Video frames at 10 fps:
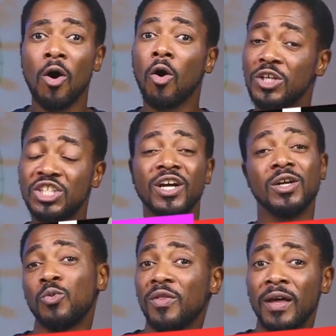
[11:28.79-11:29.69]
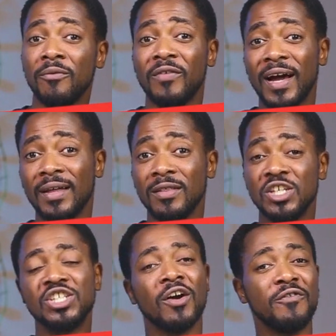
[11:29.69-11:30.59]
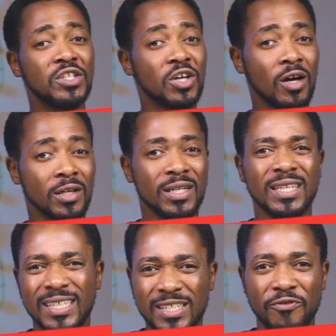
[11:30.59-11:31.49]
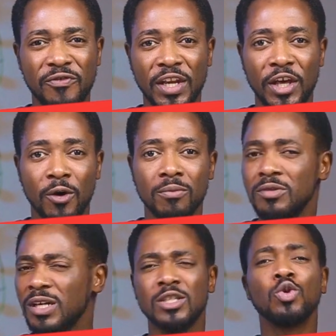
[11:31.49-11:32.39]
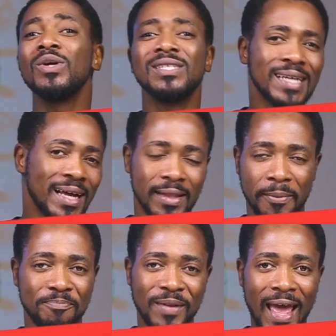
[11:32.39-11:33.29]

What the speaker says: or share it with them via the share feature underneath this video. You can tweet it at them.